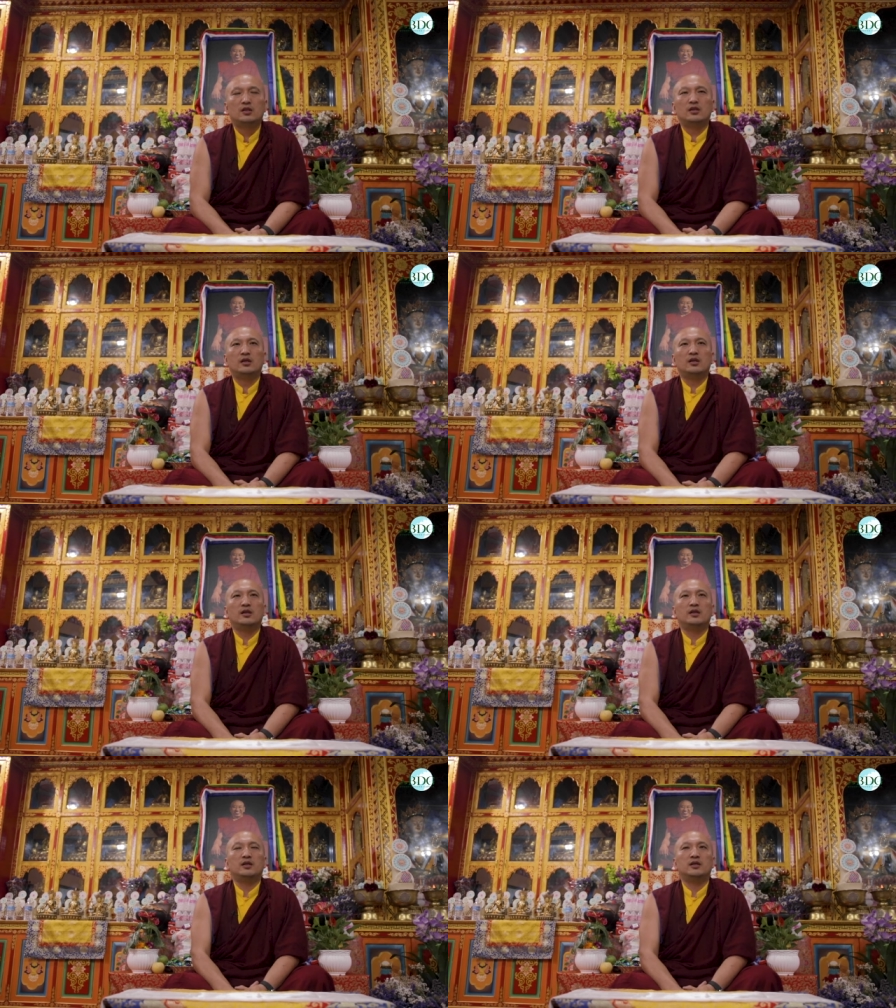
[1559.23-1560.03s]

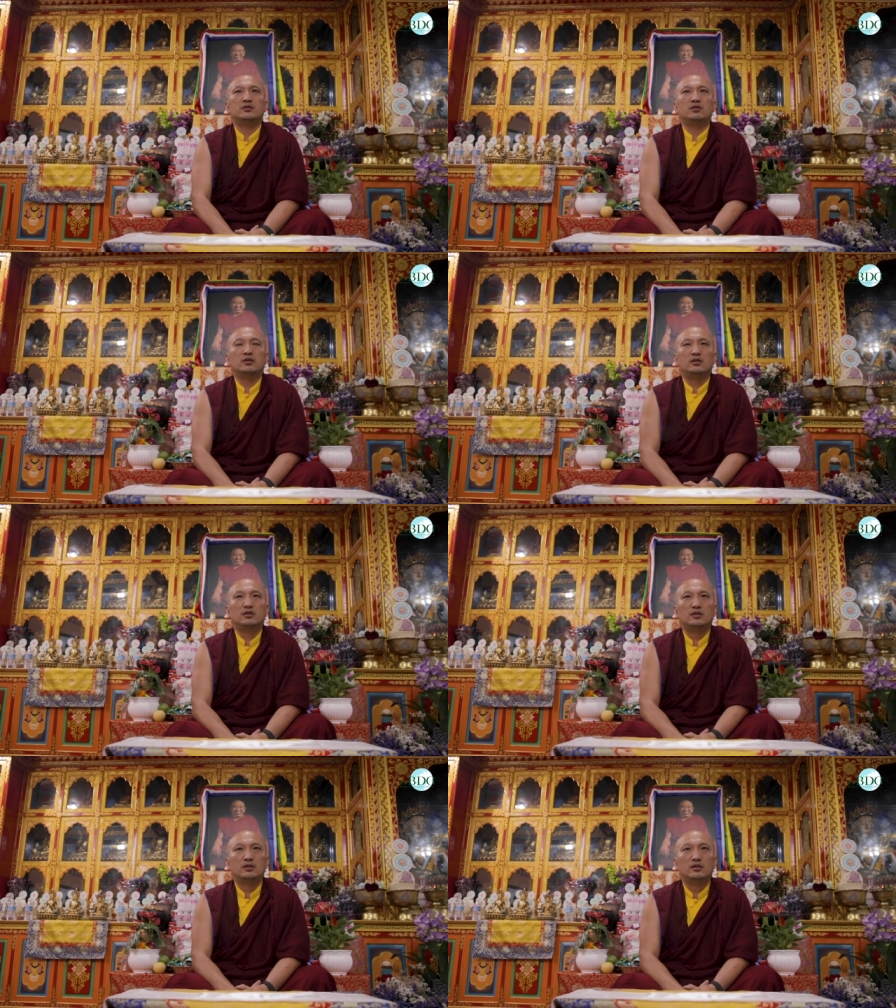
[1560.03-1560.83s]
And
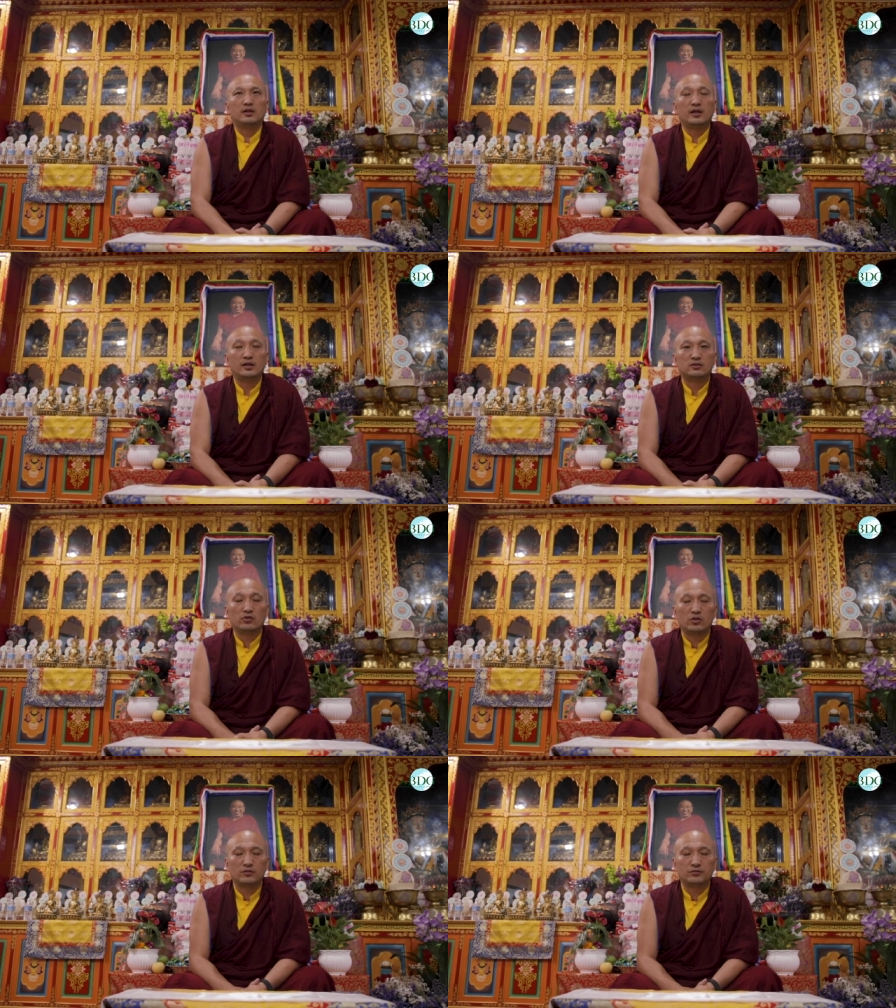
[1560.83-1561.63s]
as all